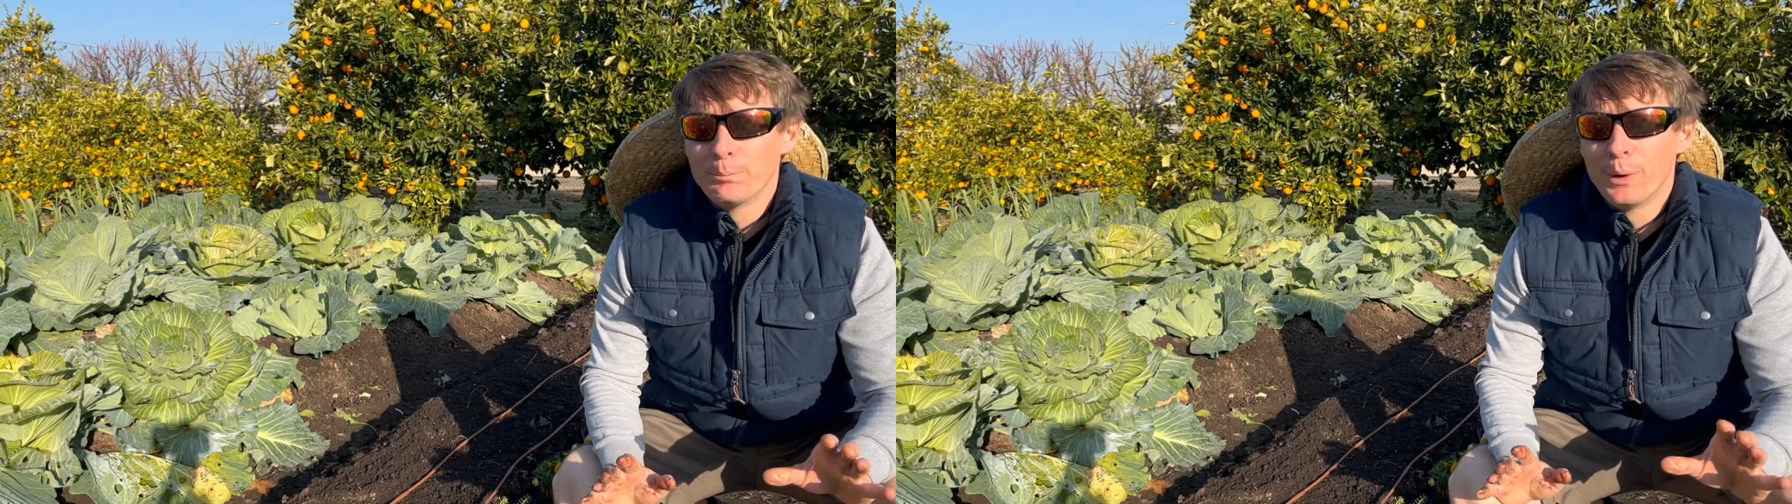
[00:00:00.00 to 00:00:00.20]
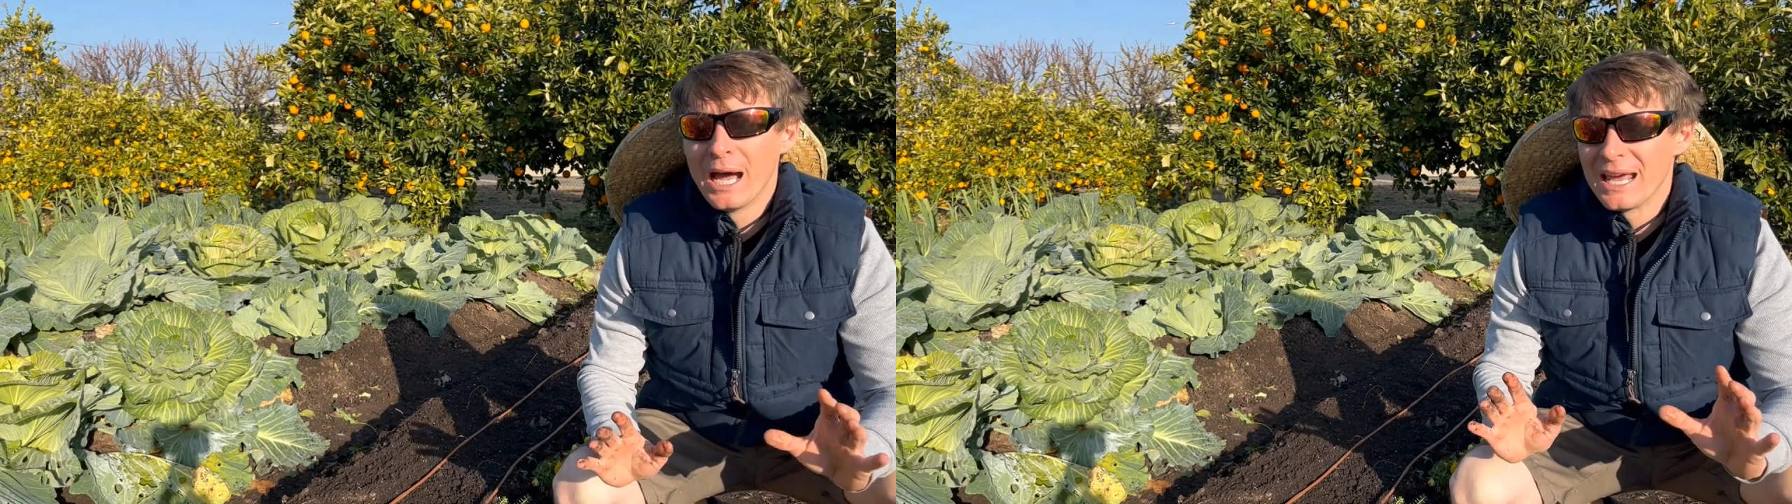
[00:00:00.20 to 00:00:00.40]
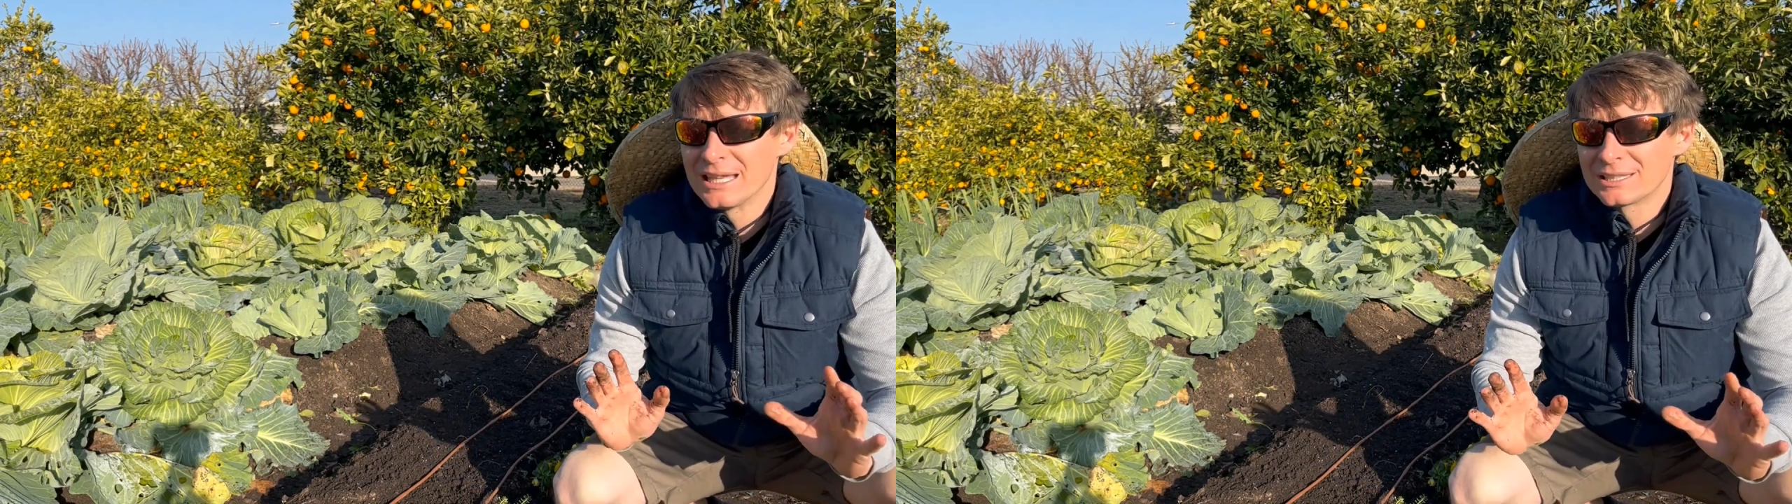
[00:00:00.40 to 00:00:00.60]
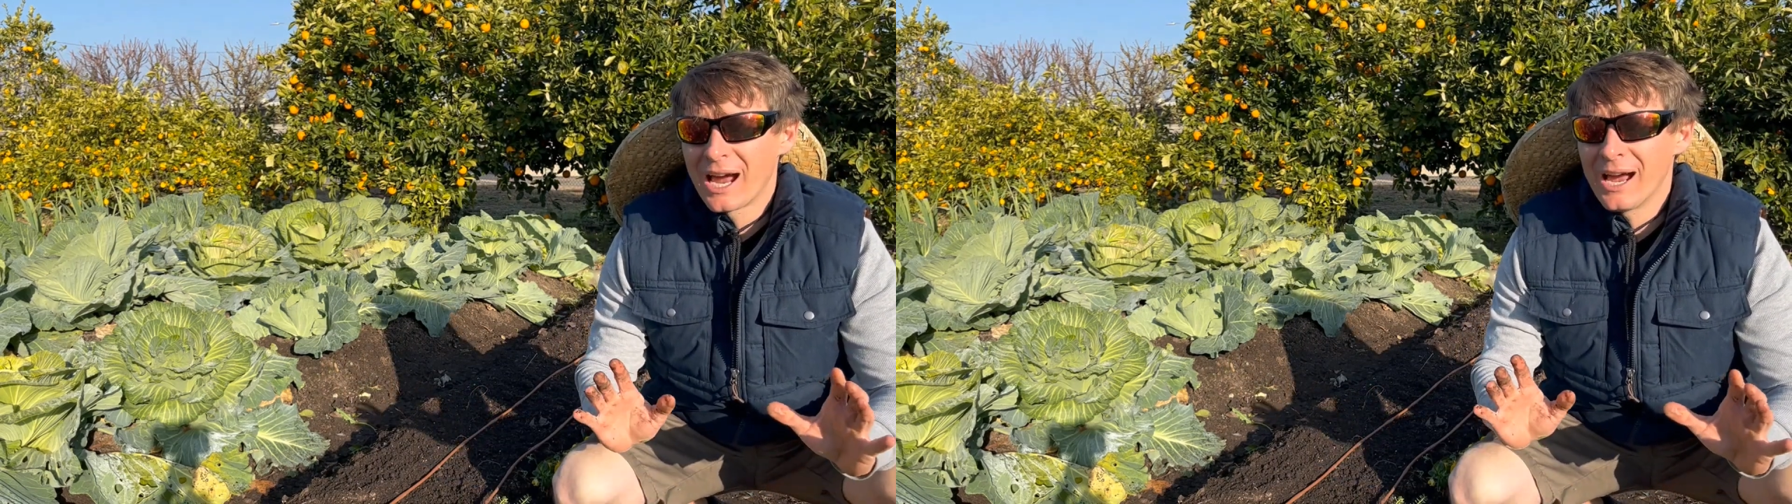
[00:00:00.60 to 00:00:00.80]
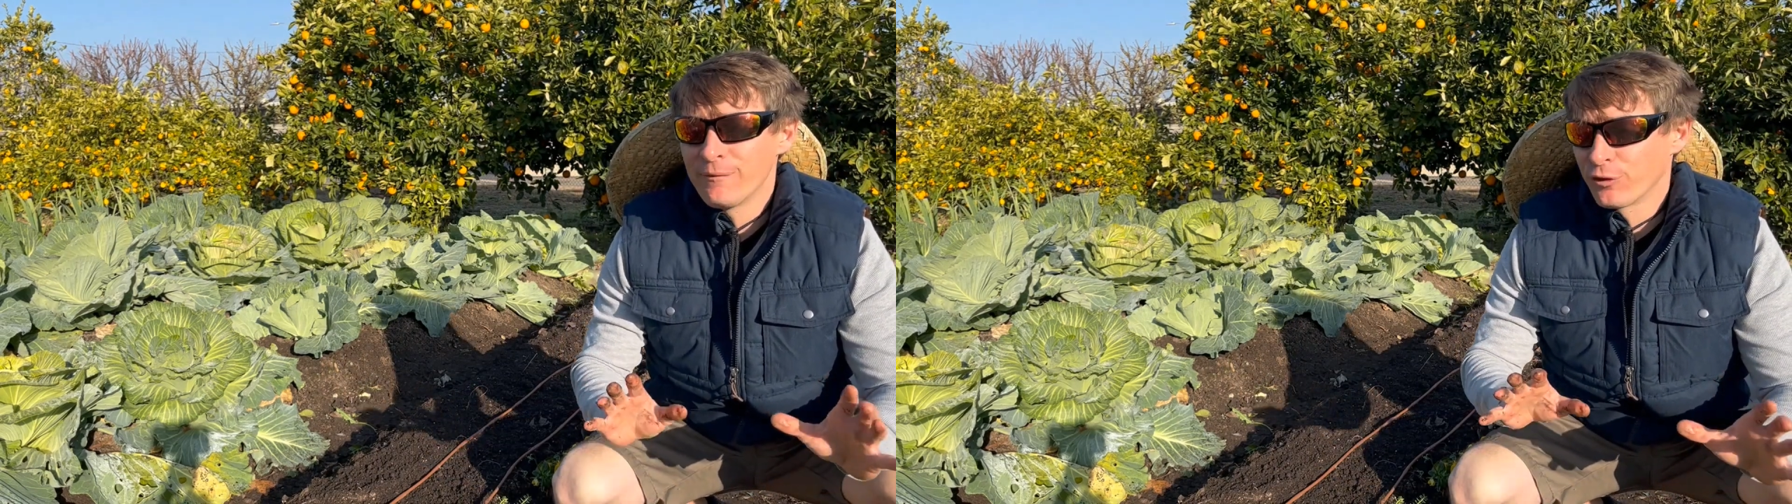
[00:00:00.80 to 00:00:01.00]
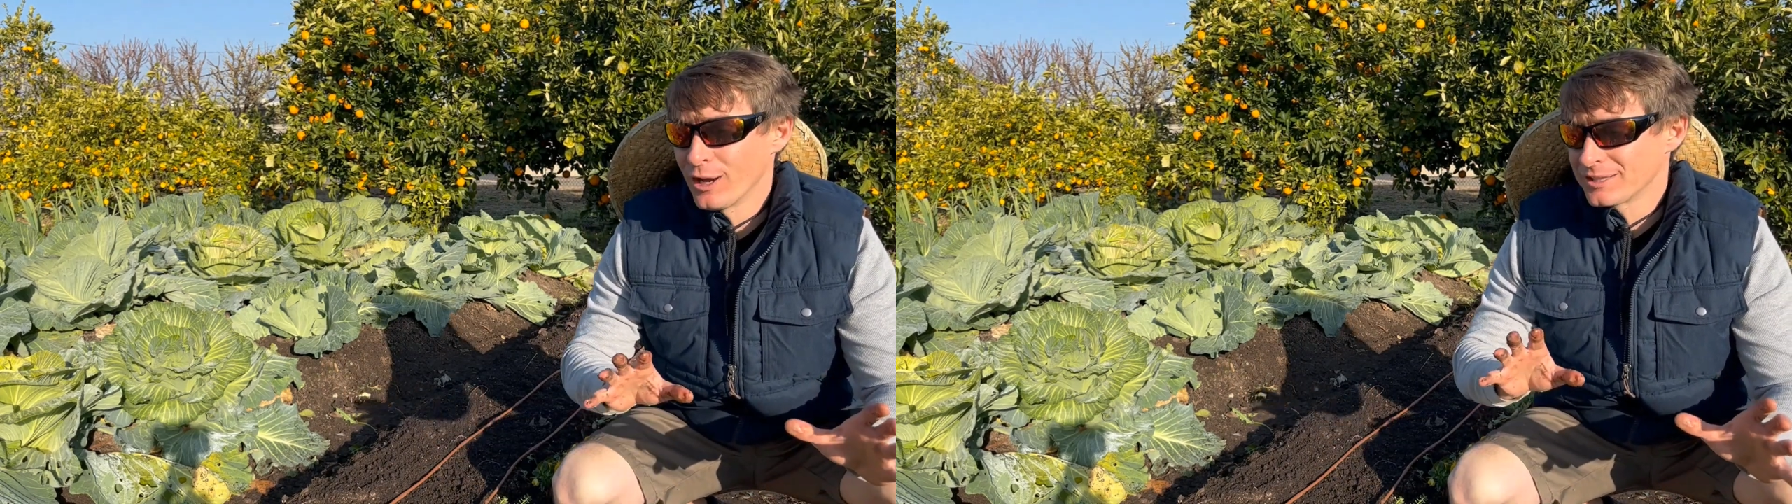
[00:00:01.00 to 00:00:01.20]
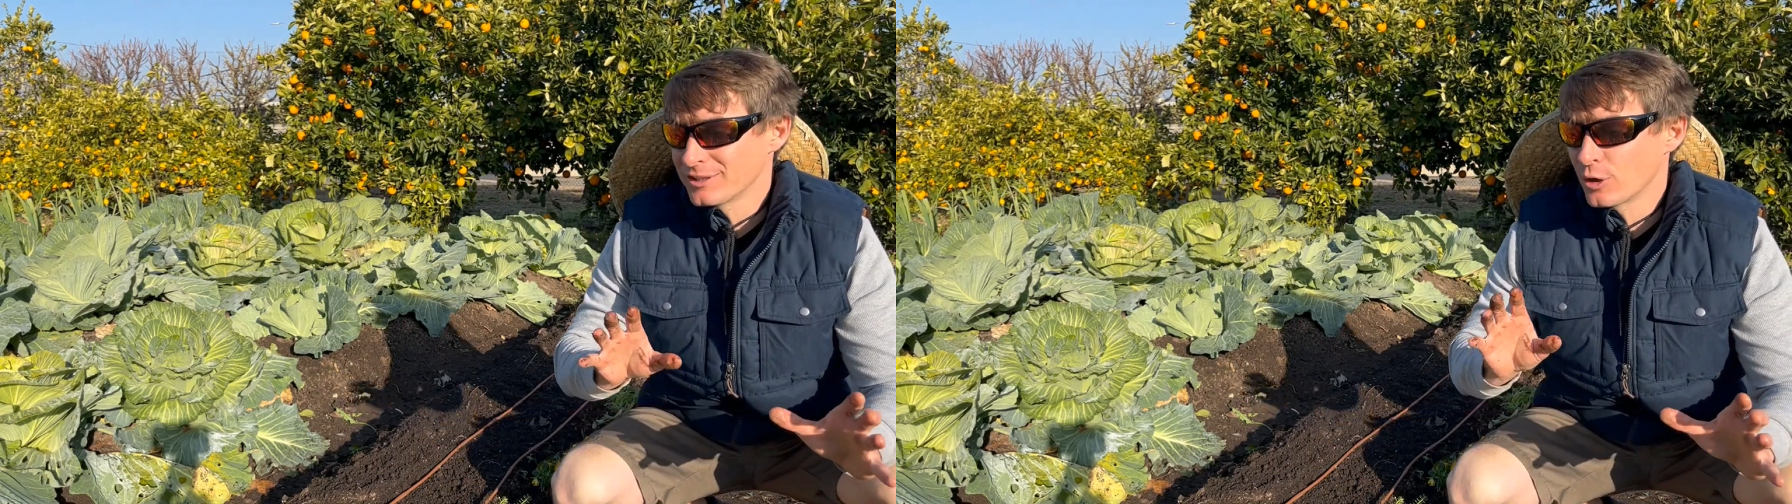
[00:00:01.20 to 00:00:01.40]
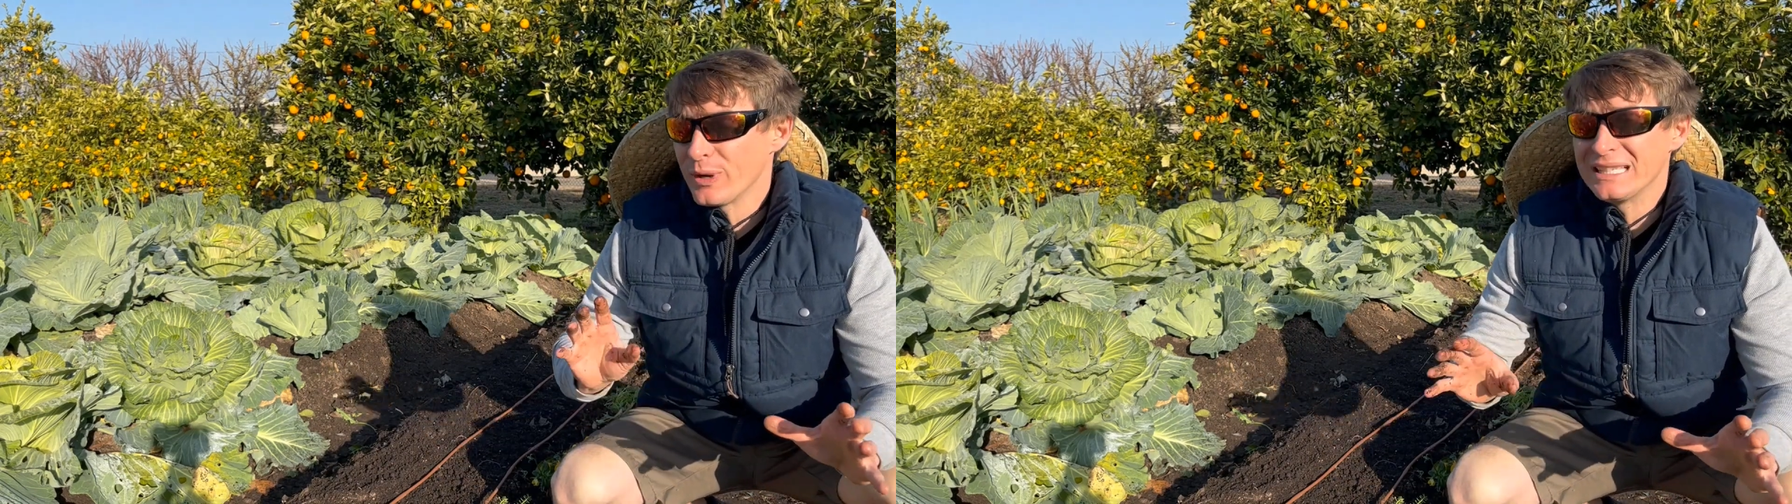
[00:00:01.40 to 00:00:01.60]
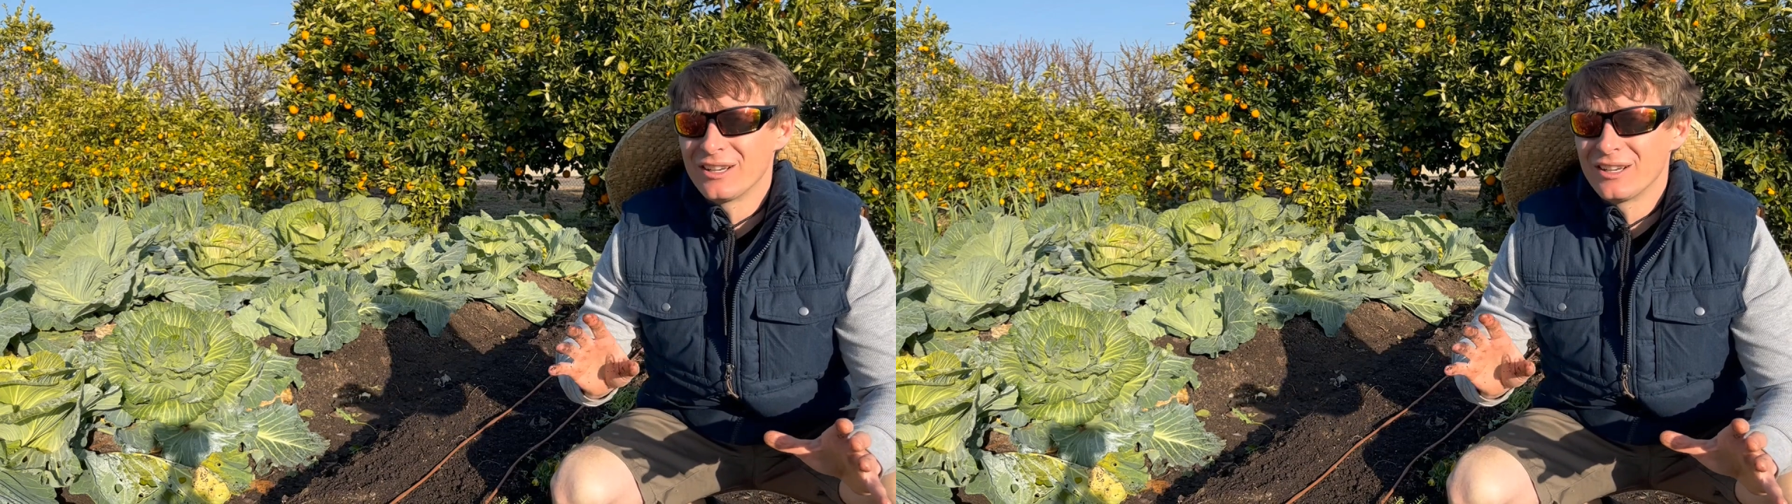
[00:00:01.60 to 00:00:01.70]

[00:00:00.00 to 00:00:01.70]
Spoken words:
But it's time for us to squeeze